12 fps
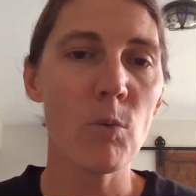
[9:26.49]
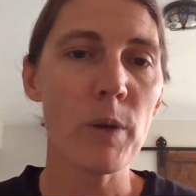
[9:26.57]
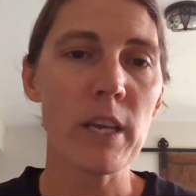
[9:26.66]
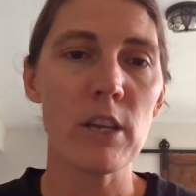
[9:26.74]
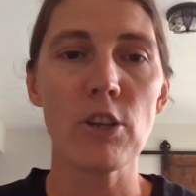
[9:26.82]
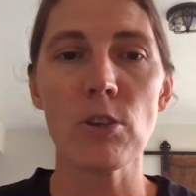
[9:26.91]

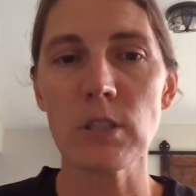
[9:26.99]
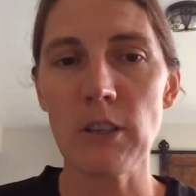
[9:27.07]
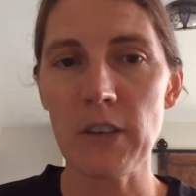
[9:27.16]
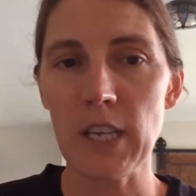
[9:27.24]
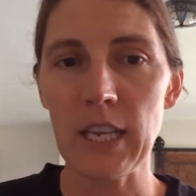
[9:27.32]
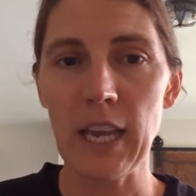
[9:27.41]
we can use
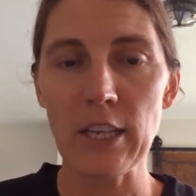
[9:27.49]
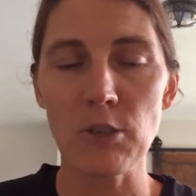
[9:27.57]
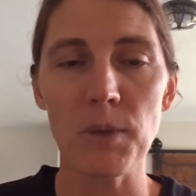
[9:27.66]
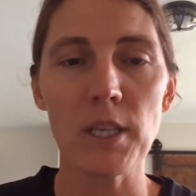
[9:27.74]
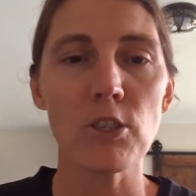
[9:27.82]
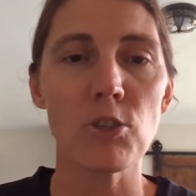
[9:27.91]
civic
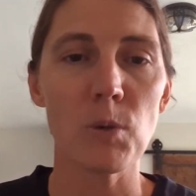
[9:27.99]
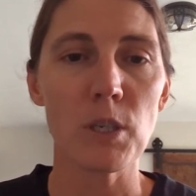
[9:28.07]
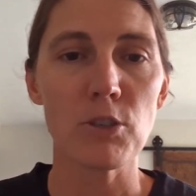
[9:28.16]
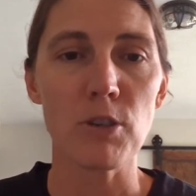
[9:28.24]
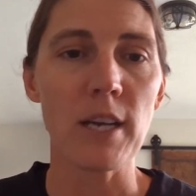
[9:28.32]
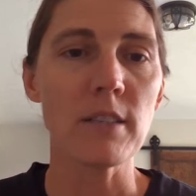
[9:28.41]
engagement to
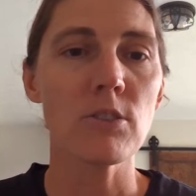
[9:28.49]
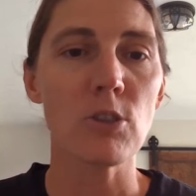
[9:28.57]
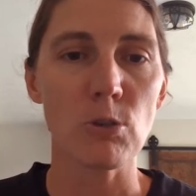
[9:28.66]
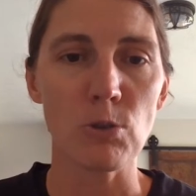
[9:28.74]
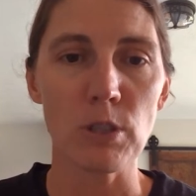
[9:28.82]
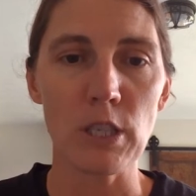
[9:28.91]
address
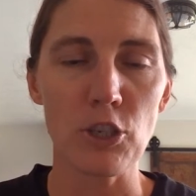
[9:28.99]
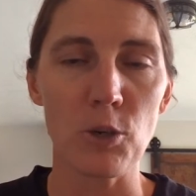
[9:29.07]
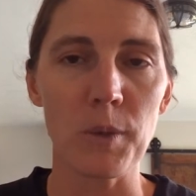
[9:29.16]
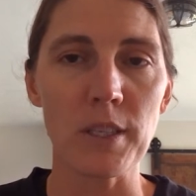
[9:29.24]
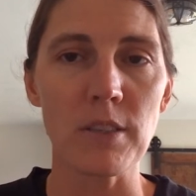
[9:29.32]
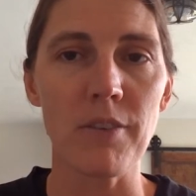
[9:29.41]
social
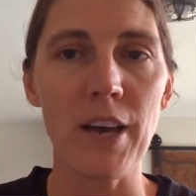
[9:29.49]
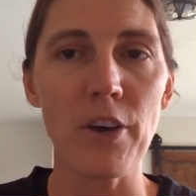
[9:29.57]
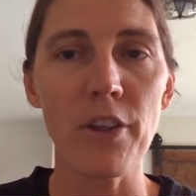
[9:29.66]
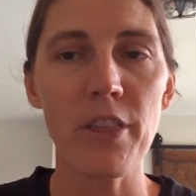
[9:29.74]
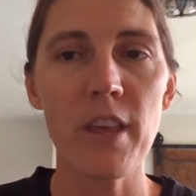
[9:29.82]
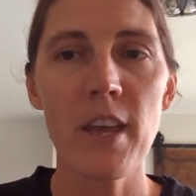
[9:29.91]
determinants of
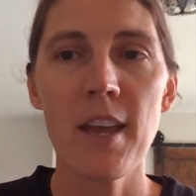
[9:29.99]
health.